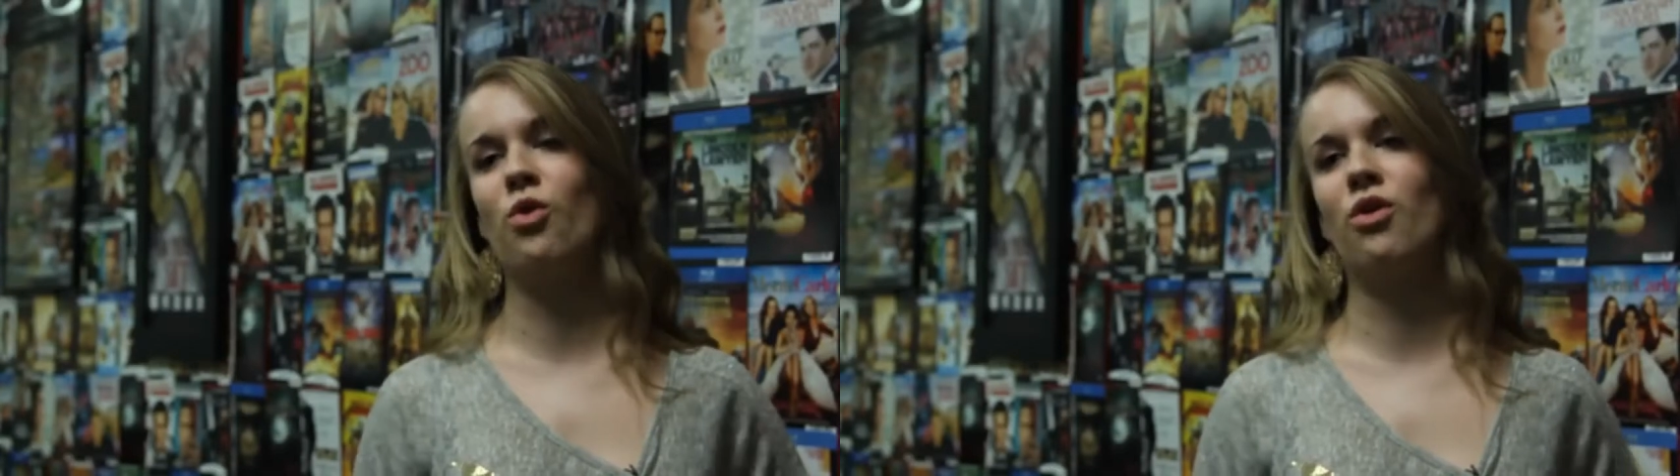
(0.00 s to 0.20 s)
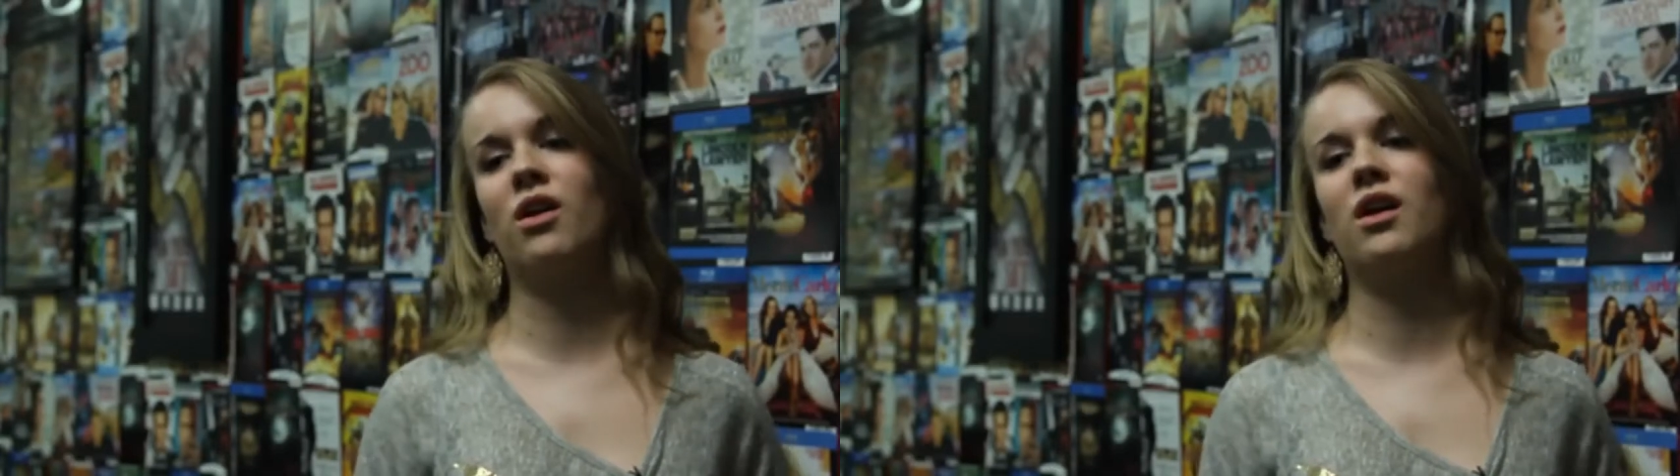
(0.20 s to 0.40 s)

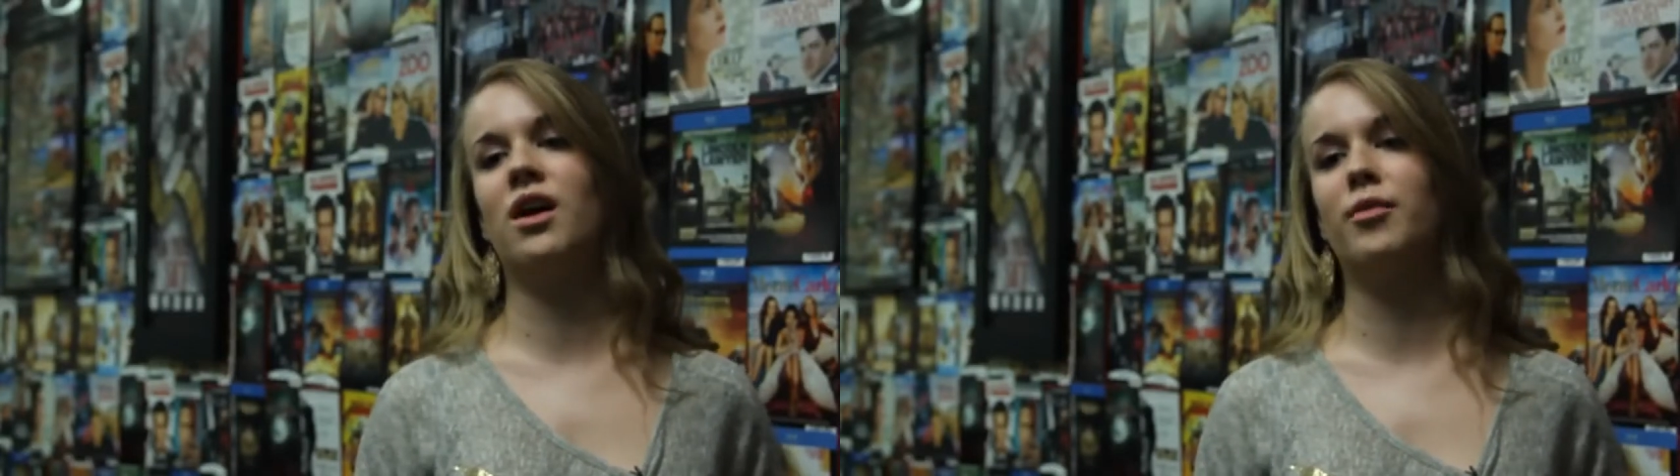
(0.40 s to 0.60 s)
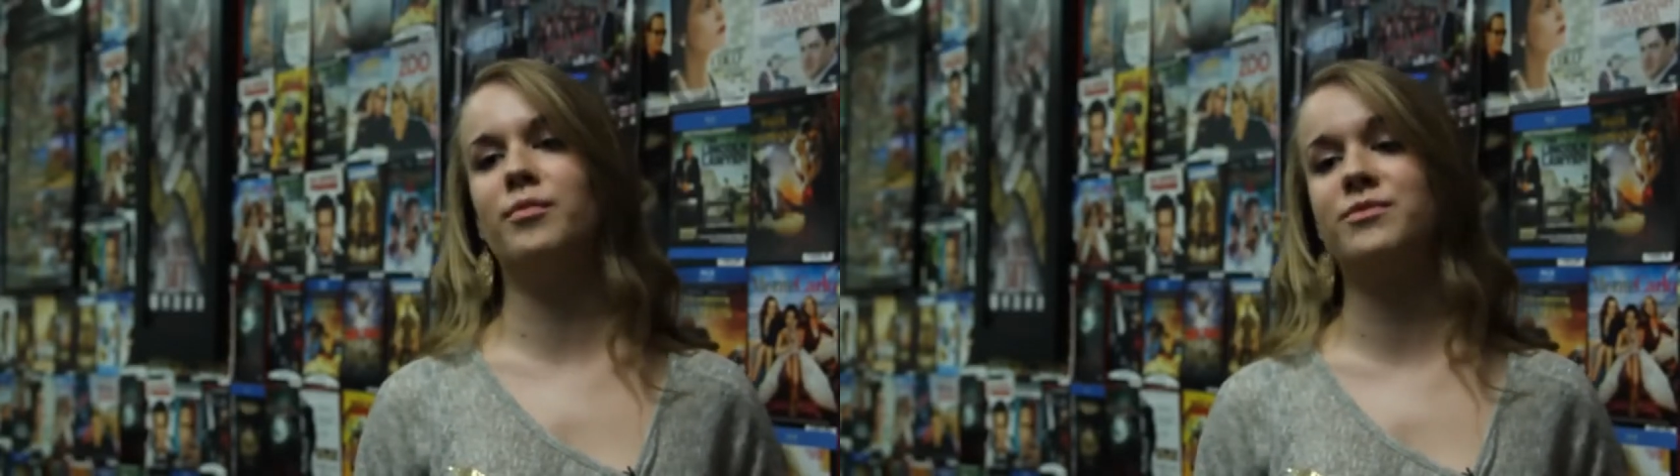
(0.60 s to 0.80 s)
or
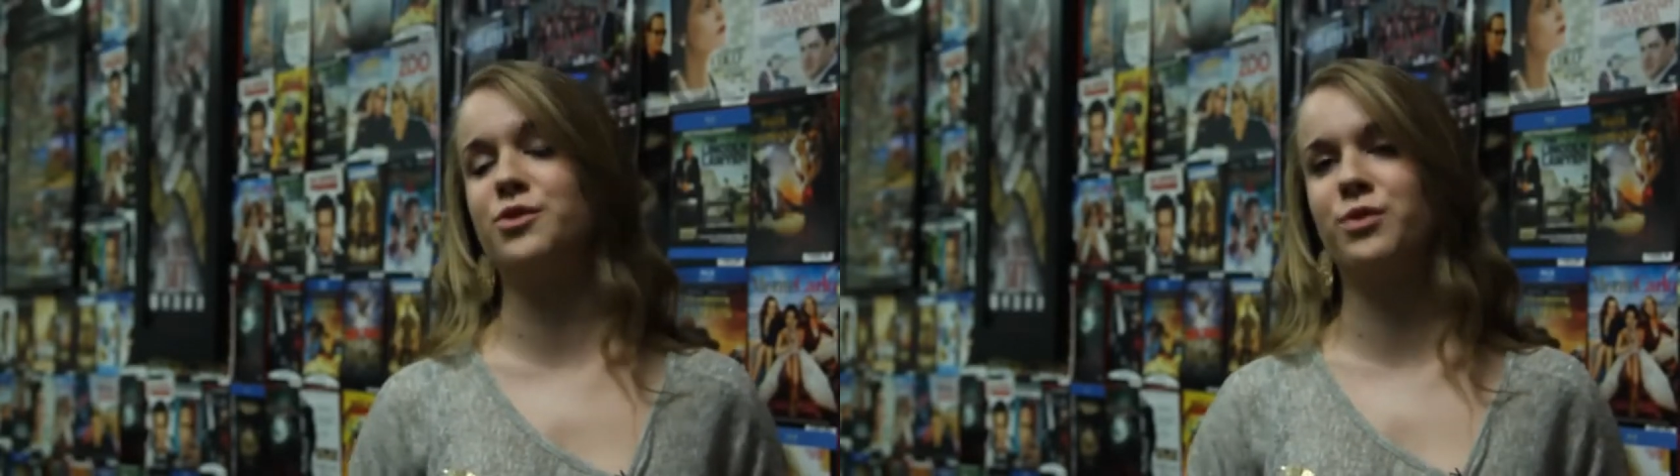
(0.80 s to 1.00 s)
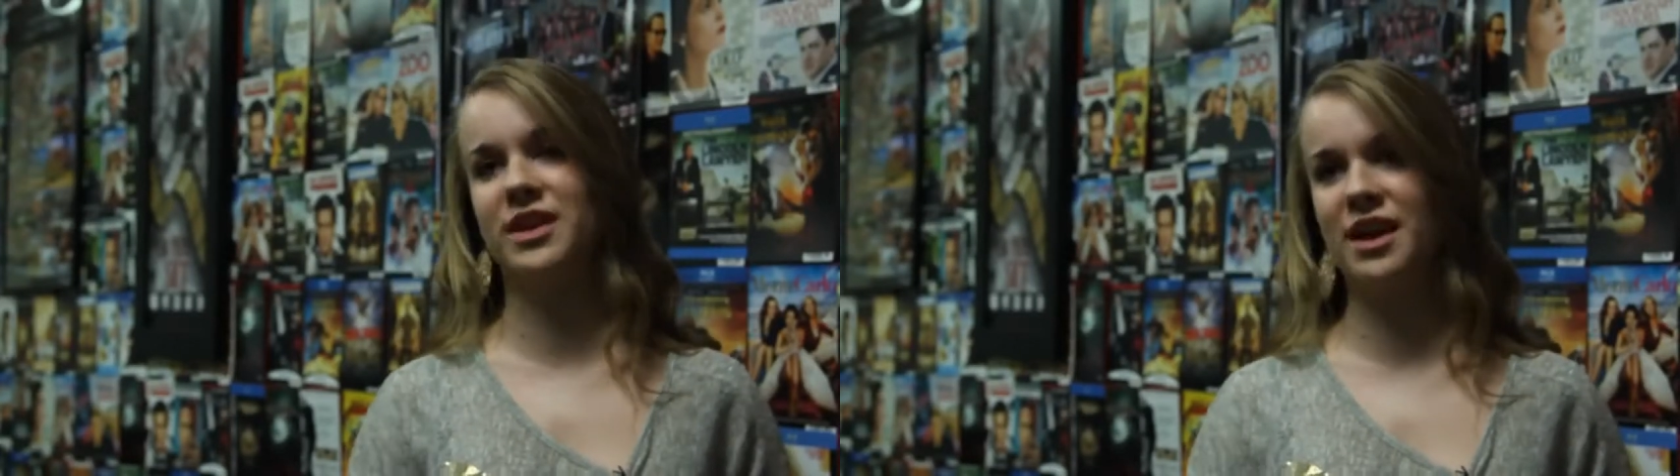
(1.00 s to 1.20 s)
um,
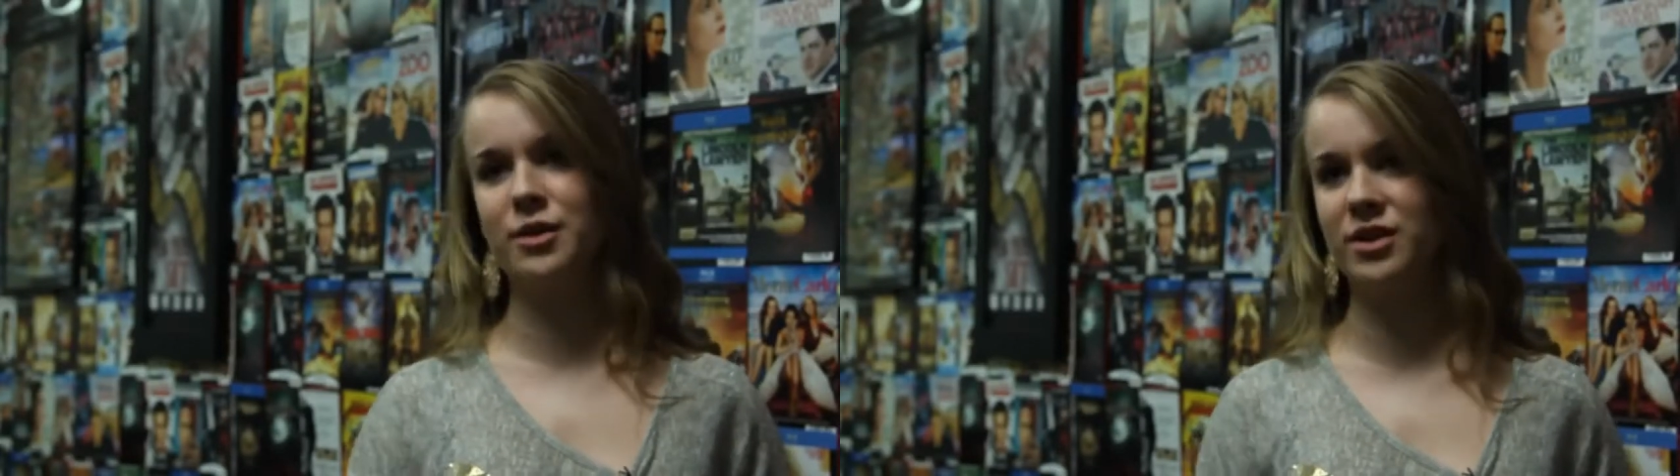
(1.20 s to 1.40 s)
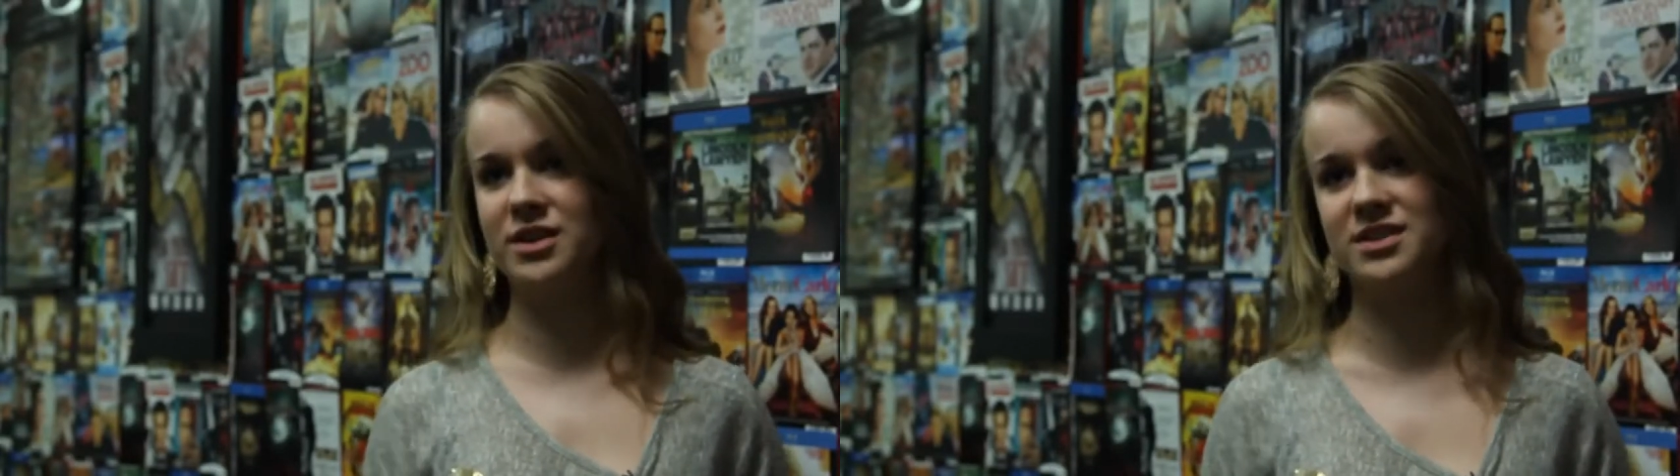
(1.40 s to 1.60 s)
so really anyone